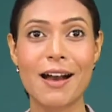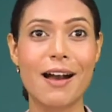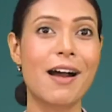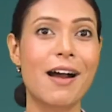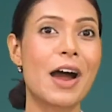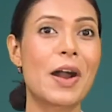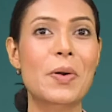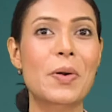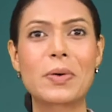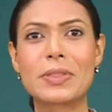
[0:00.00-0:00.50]

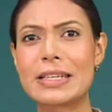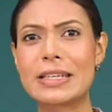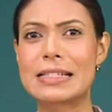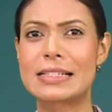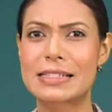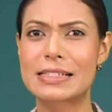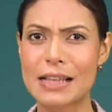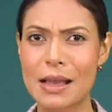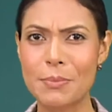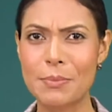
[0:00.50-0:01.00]
are on
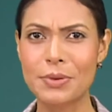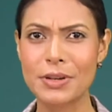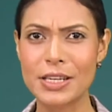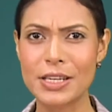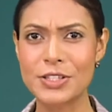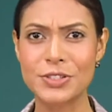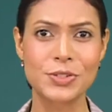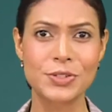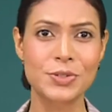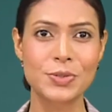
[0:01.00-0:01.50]
these
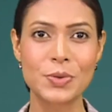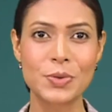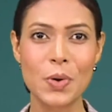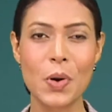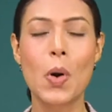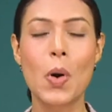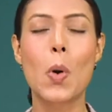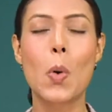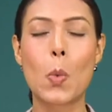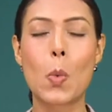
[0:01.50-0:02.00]
companies to do
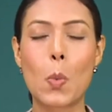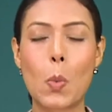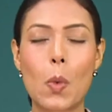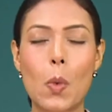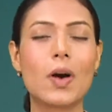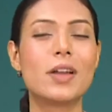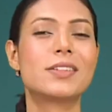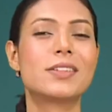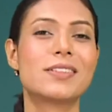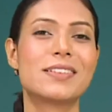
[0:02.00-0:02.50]

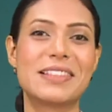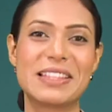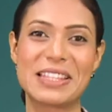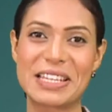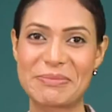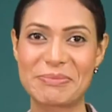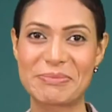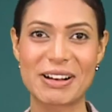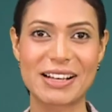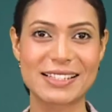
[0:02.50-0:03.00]
what
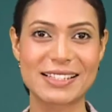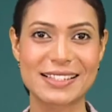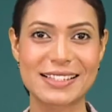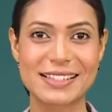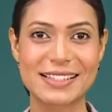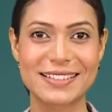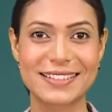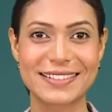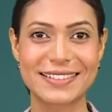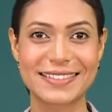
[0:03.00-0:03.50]
they
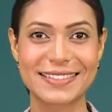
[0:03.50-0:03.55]
must.